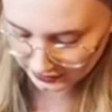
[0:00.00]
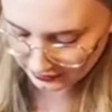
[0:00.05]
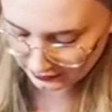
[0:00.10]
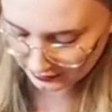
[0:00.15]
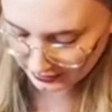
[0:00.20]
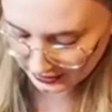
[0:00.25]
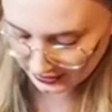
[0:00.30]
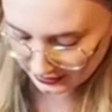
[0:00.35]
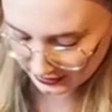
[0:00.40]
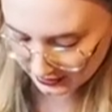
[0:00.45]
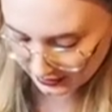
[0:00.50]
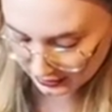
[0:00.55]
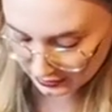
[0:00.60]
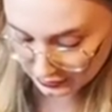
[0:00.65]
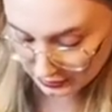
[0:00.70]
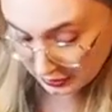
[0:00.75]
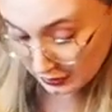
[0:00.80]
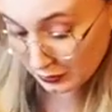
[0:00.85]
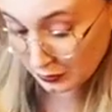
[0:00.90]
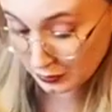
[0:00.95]
but I think it's
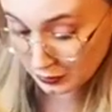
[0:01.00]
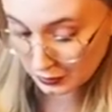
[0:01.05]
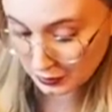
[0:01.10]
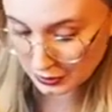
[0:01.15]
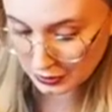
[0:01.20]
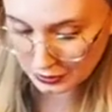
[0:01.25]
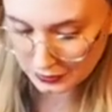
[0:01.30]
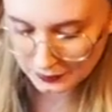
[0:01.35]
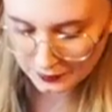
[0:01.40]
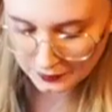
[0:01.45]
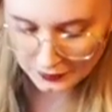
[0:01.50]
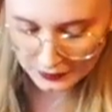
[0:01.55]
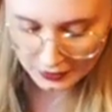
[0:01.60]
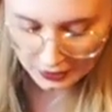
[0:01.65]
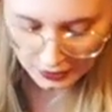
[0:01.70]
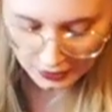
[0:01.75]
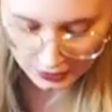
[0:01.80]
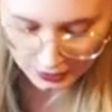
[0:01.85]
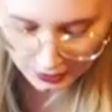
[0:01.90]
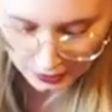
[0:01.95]
really cool.
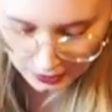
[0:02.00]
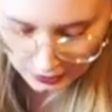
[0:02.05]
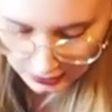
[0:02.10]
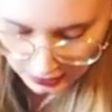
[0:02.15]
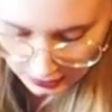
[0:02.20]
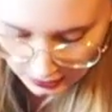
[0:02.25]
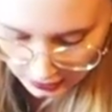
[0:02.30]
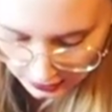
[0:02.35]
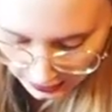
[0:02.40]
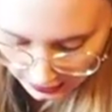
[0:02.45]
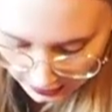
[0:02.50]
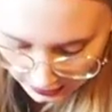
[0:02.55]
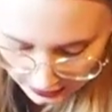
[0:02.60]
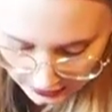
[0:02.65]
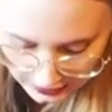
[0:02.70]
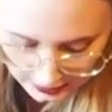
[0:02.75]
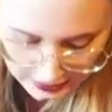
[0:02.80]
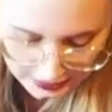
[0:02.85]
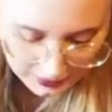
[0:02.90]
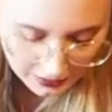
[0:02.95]
And
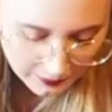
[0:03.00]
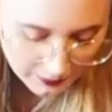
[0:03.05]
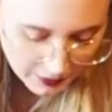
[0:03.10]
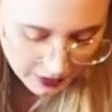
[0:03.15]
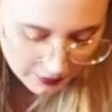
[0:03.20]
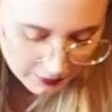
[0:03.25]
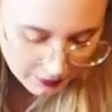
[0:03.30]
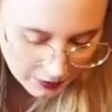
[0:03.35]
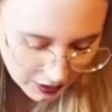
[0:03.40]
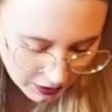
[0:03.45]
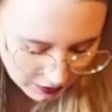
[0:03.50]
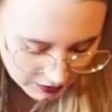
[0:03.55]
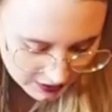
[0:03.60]
this clip-on bow